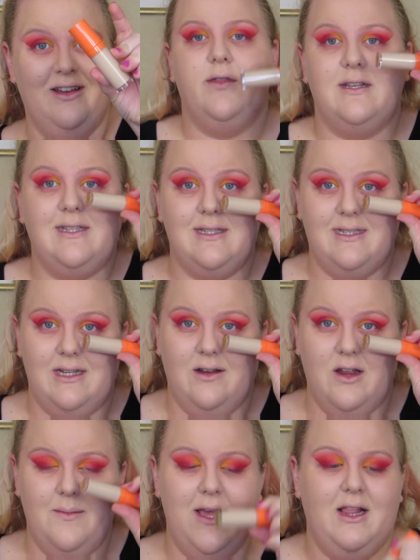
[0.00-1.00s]
This is still
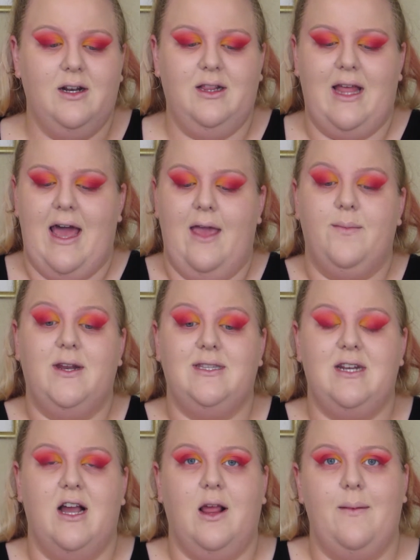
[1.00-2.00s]
going to be a little light, but
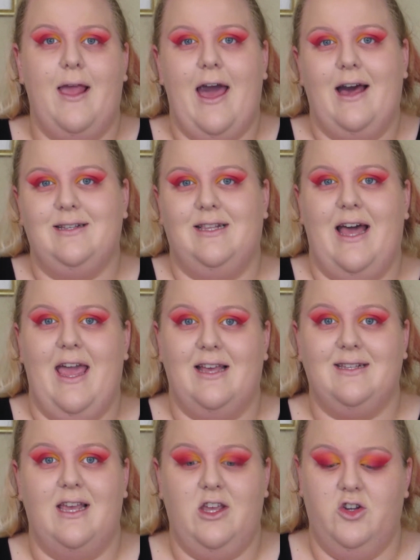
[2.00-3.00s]
it's not going to be as light
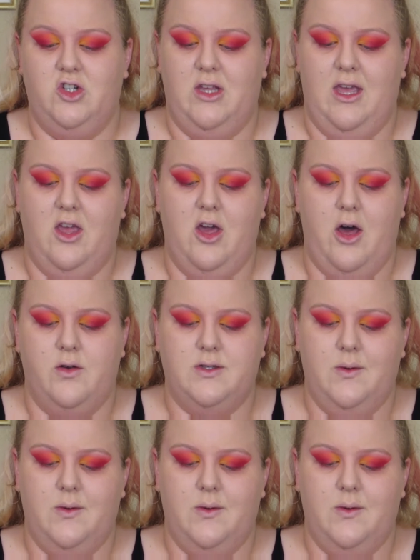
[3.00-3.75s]
as I usually go.